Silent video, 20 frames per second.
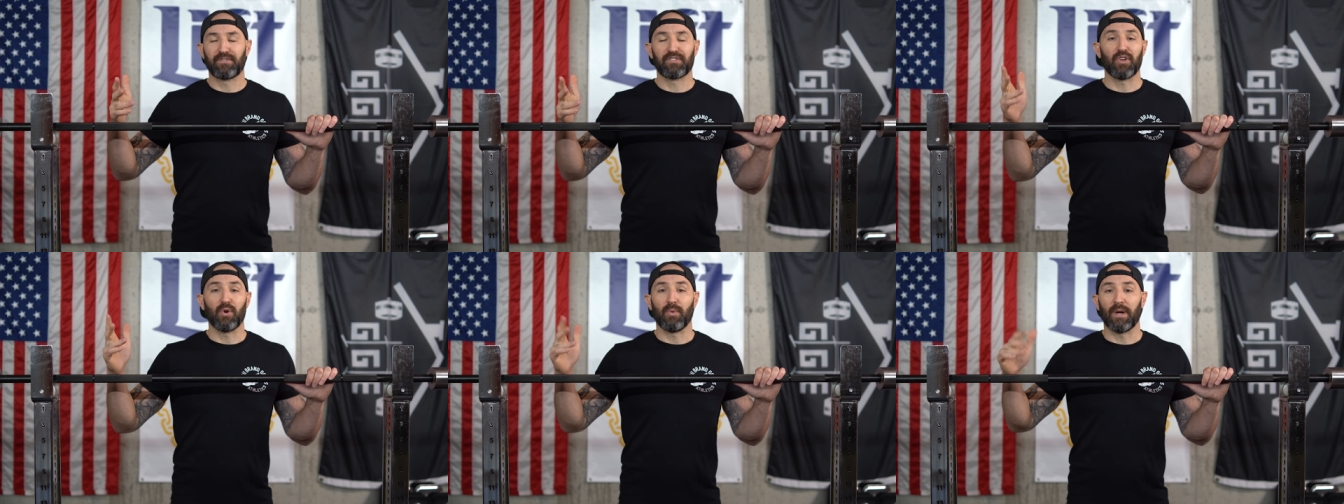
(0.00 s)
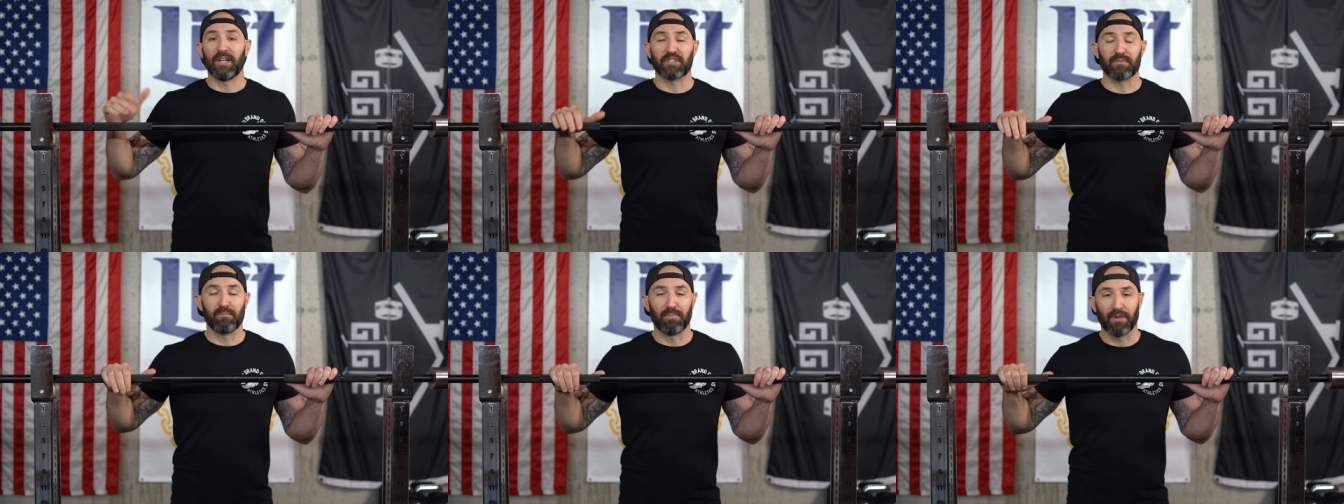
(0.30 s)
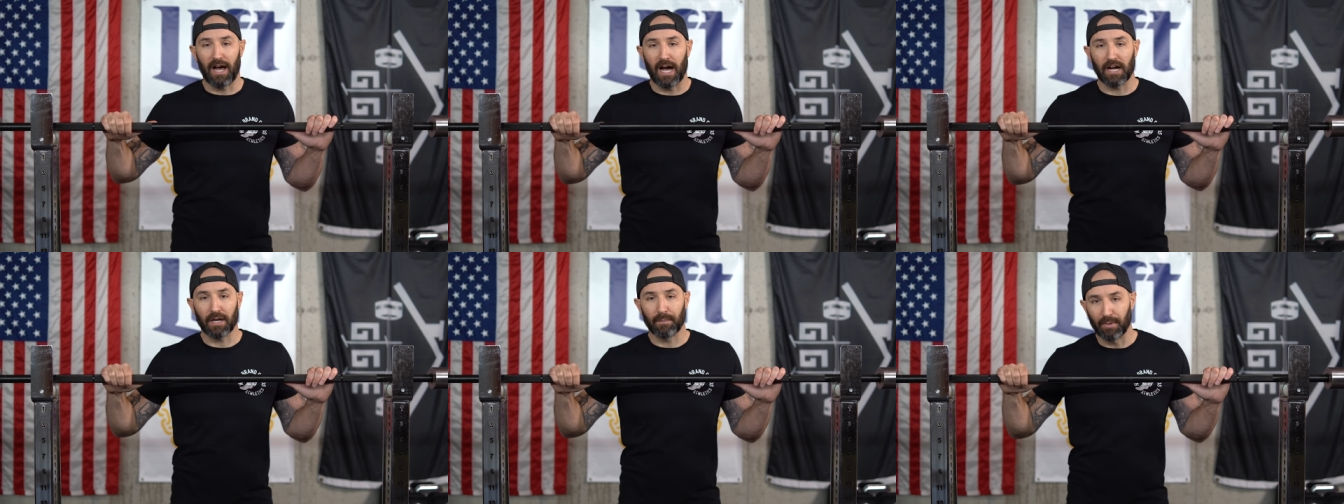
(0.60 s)
two inch
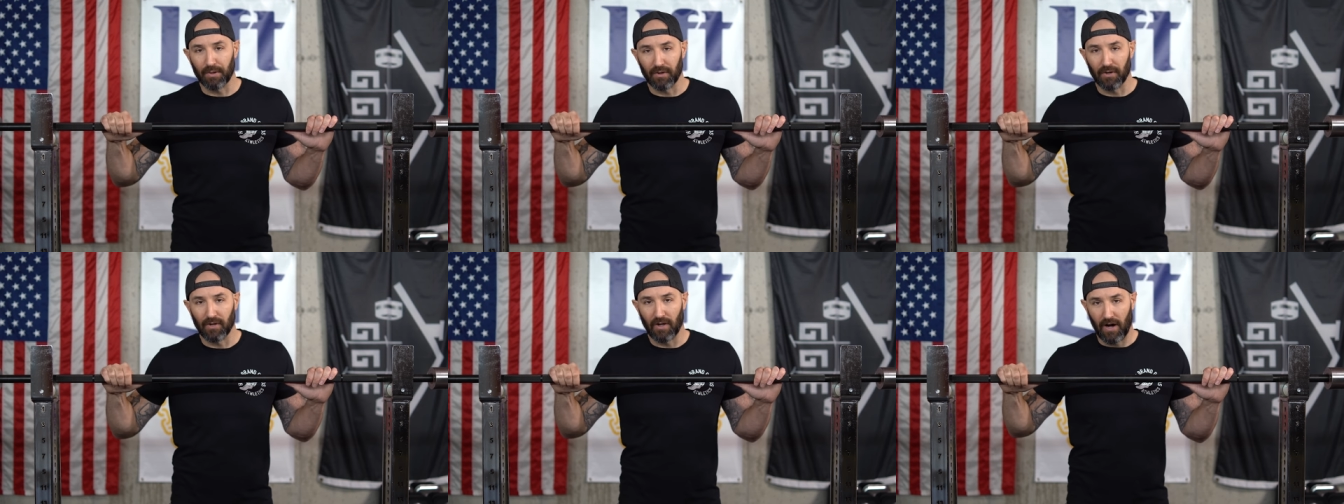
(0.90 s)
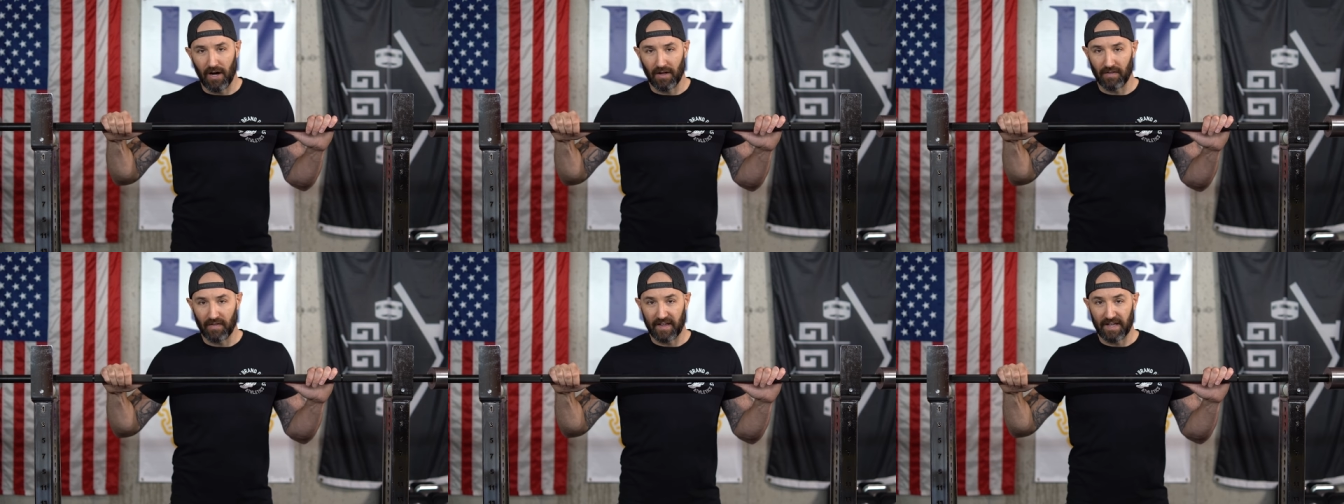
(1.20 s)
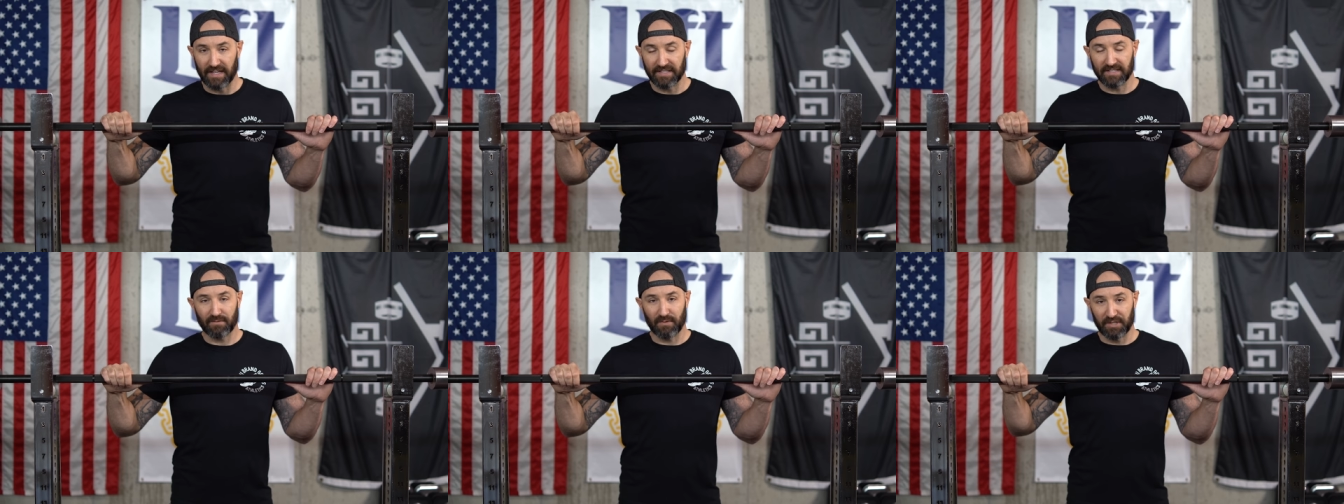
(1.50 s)
block pull on
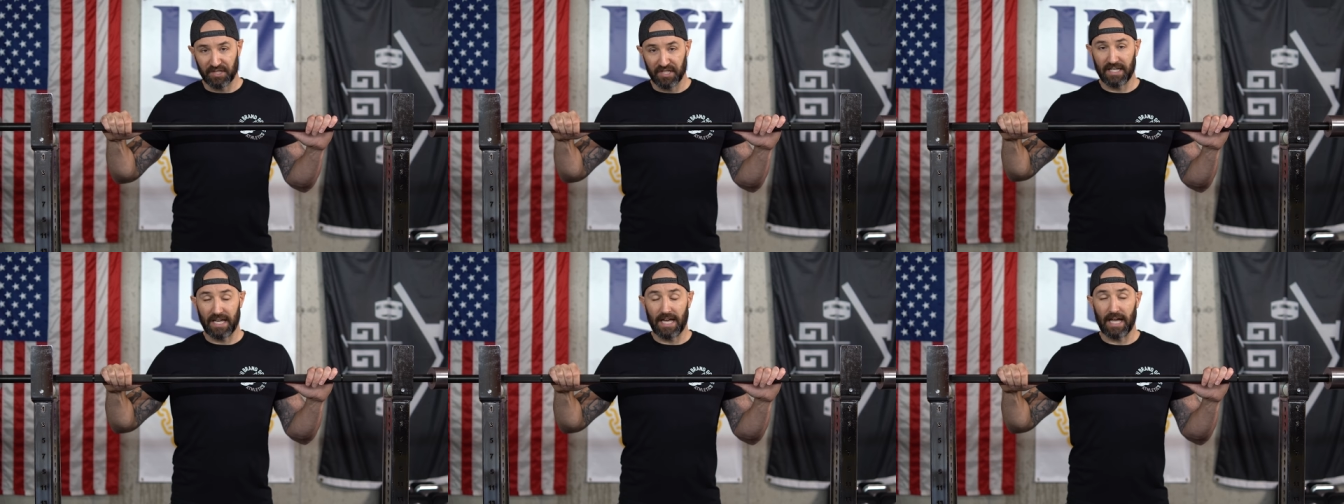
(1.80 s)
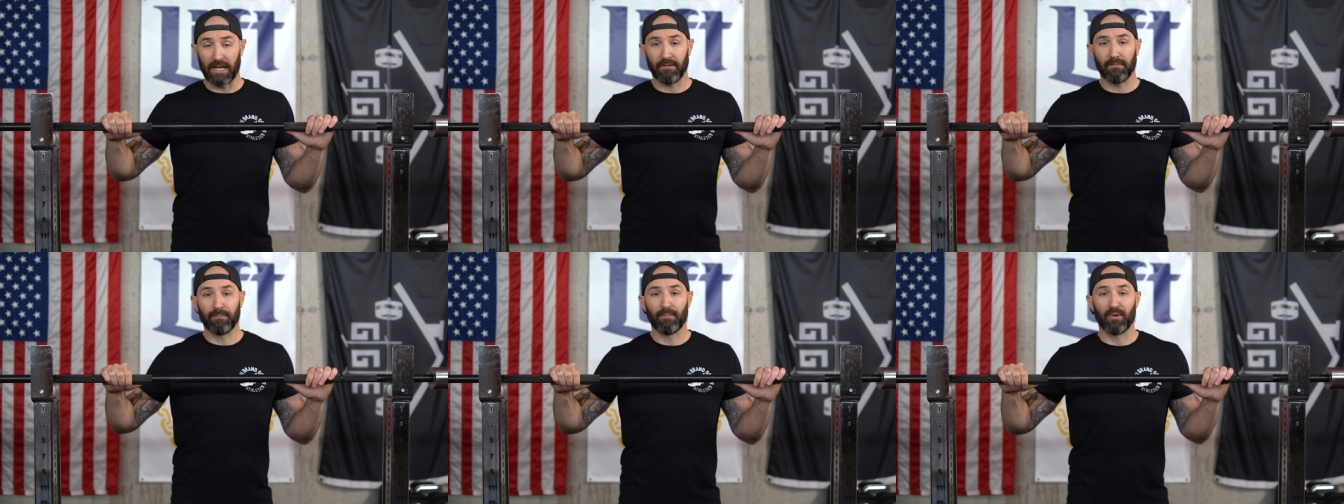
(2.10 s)
this, which again,